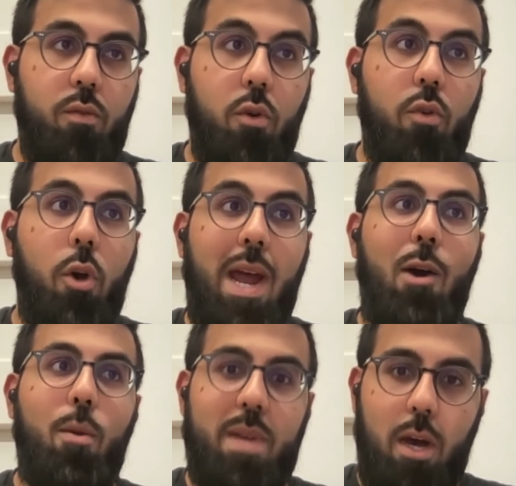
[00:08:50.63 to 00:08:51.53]
for on
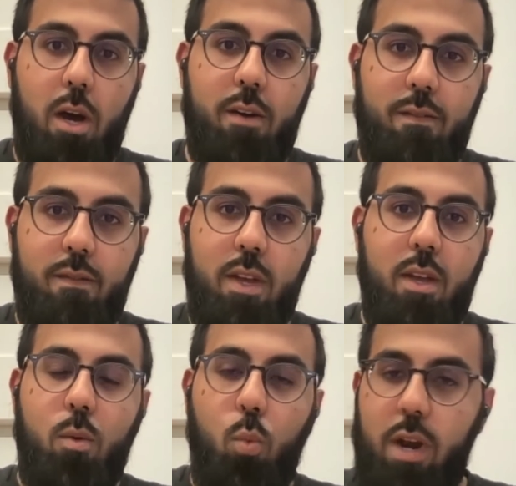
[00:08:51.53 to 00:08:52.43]
our behalf
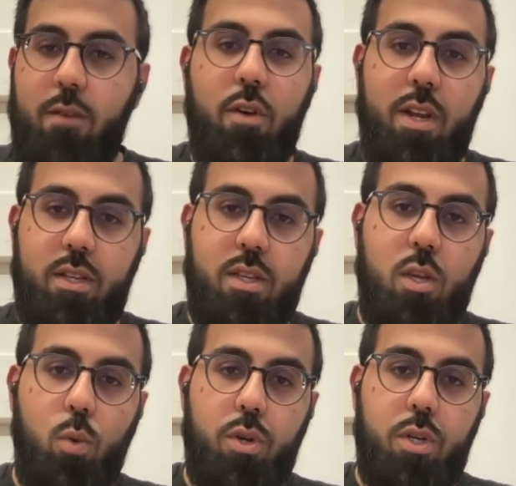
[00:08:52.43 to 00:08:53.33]
whatever it is that
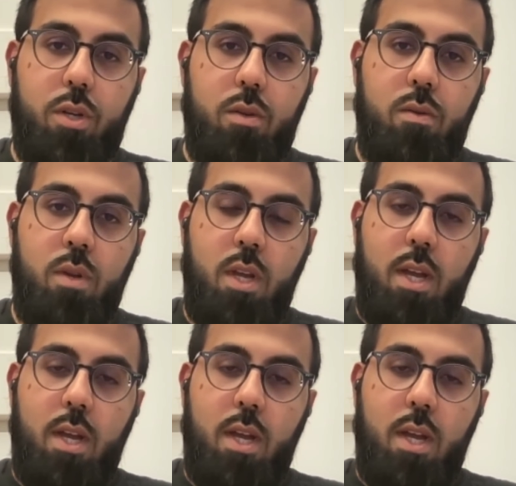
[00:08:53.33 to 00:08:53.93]
you want to do.